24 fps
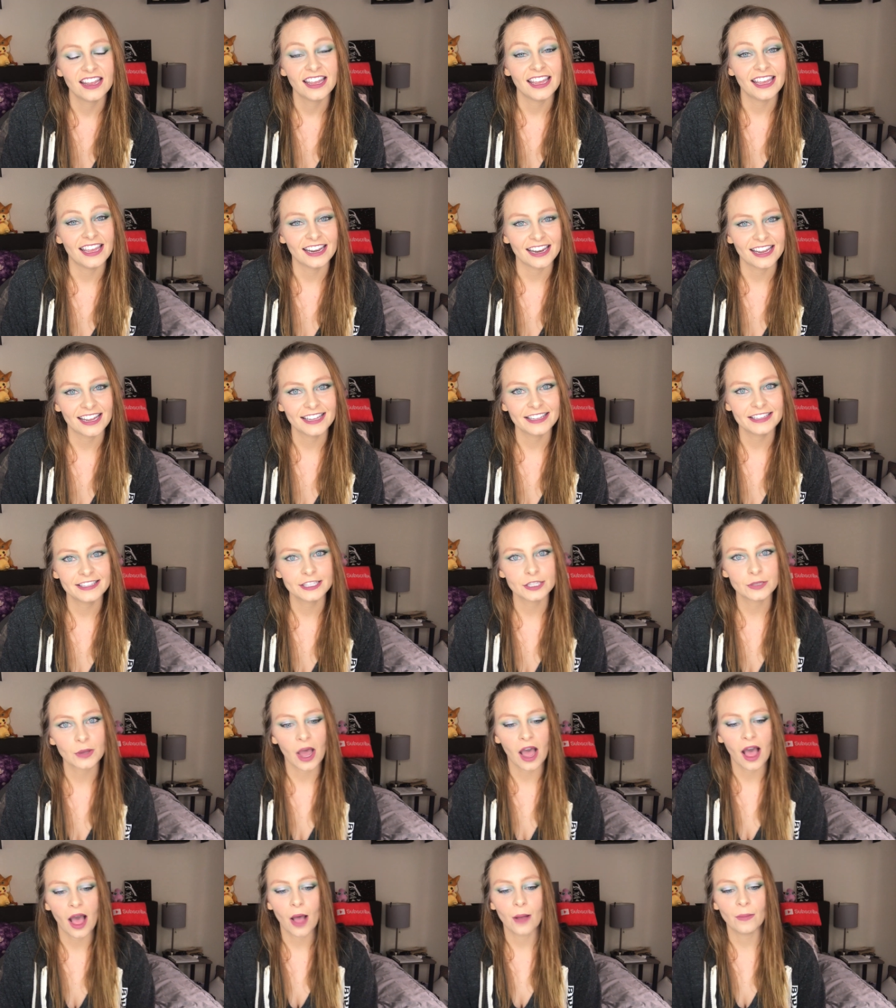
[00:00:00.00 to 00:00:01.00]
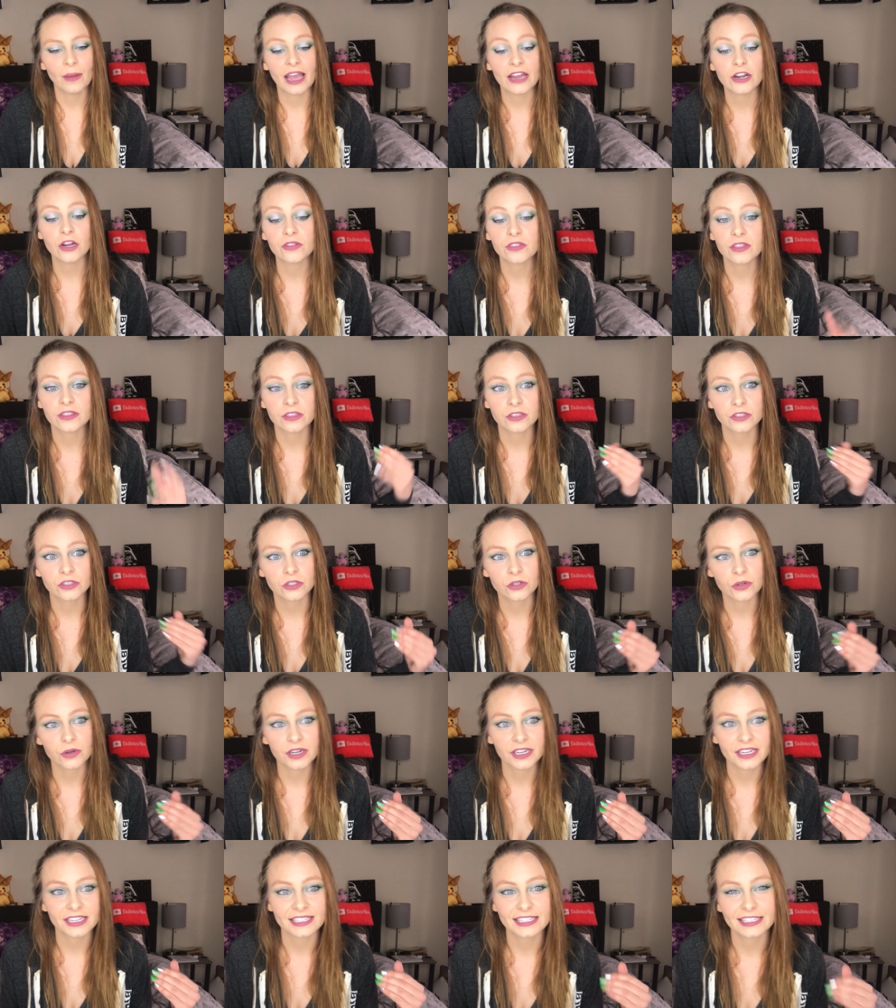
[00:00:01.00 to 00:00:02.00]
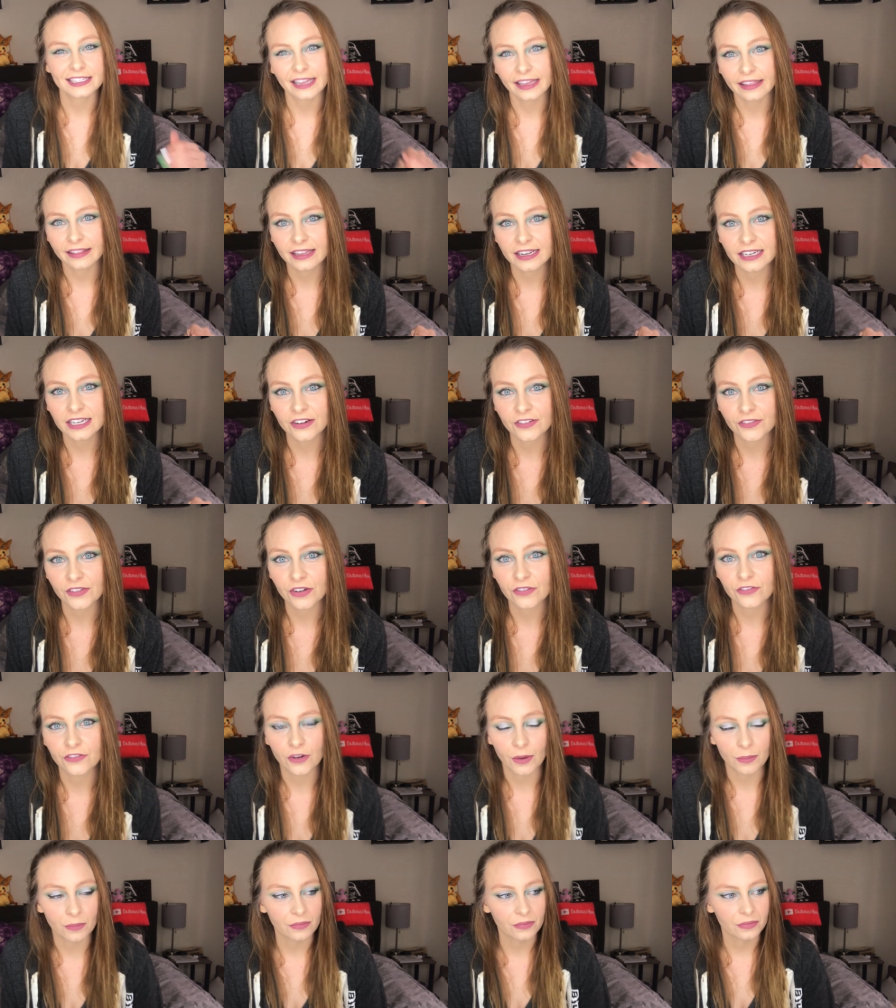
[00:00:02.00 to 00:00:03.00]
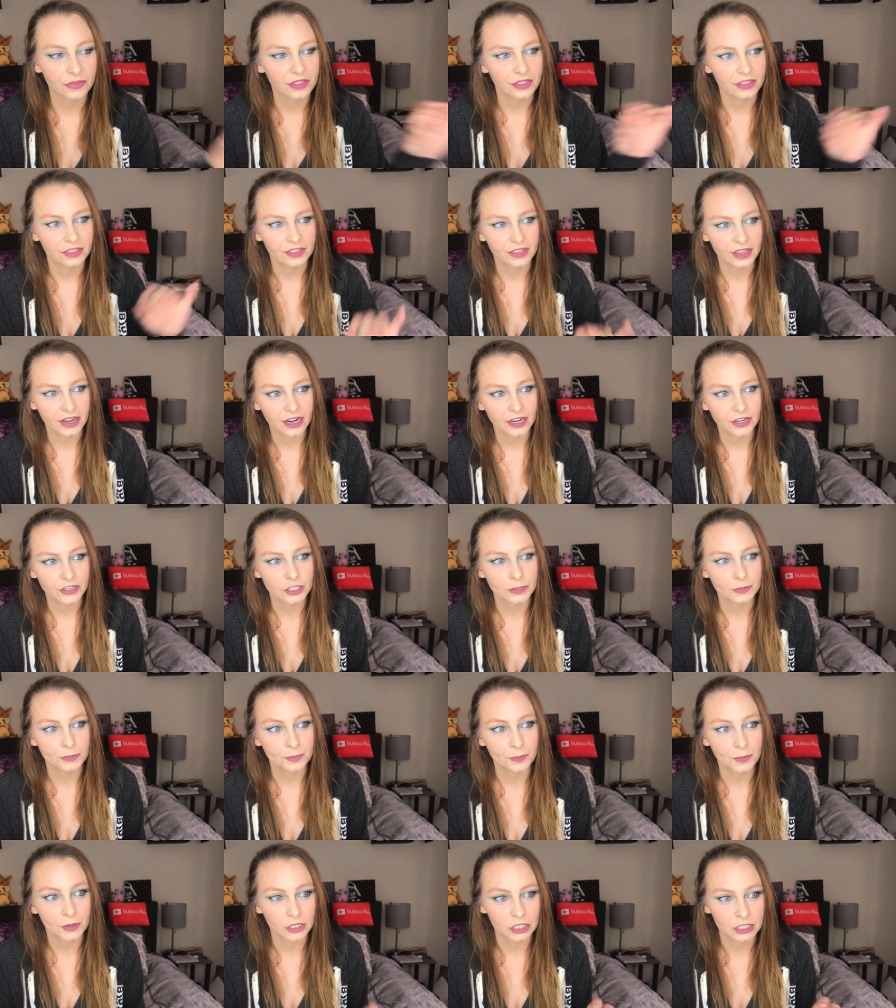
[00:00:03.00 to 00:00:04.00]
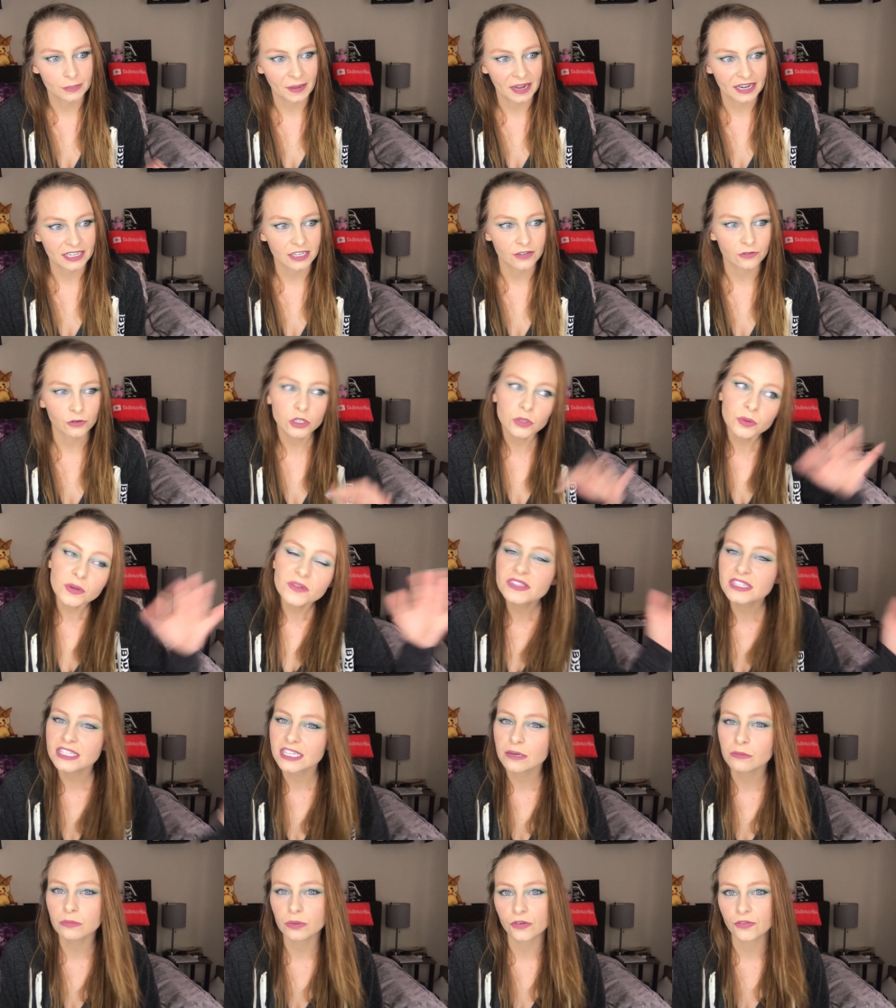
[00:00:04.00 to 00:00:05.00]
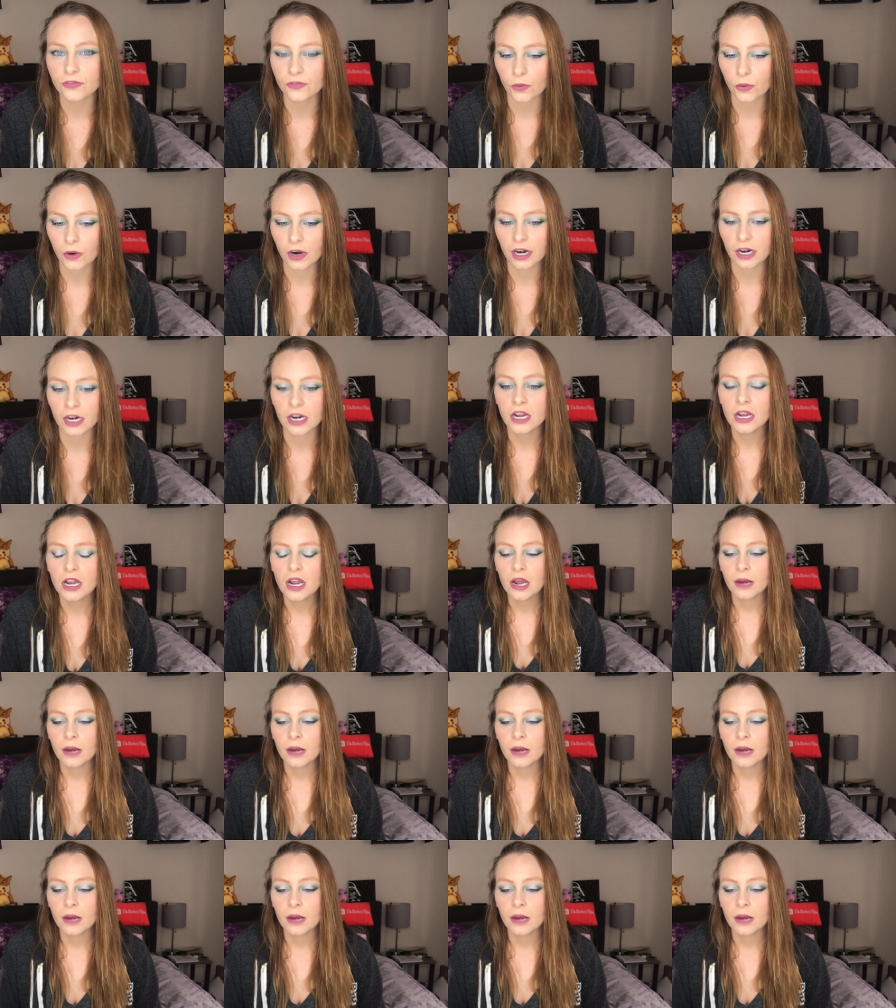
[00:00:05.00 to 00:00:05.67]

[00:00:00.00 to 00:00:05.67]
it is. Um, I know that the story is slightly different from their perspective, which we've seen before,